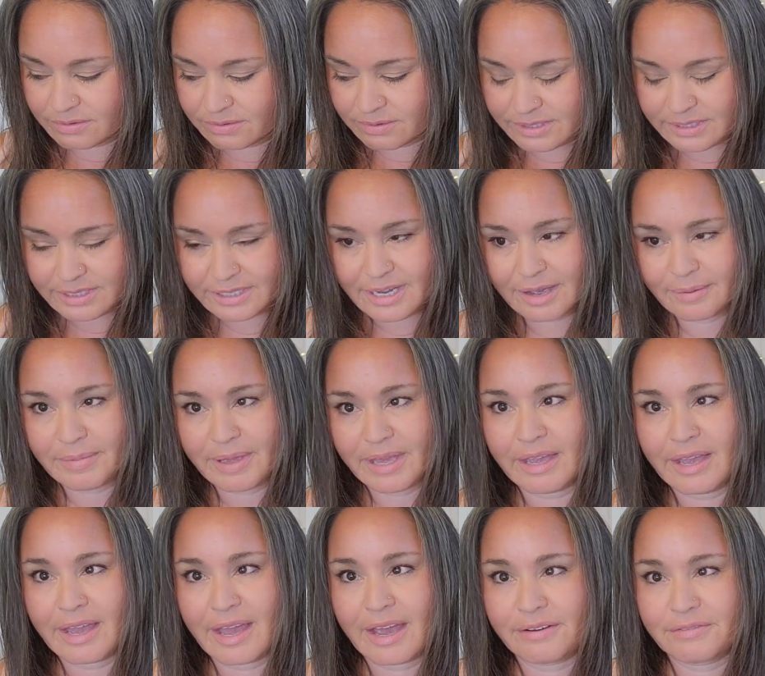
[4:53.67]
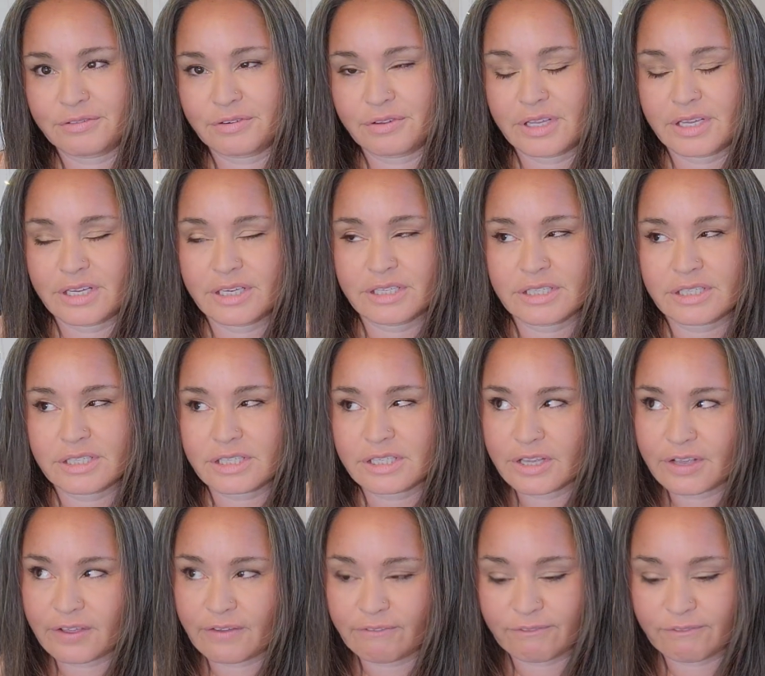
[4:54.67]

what's coming after this.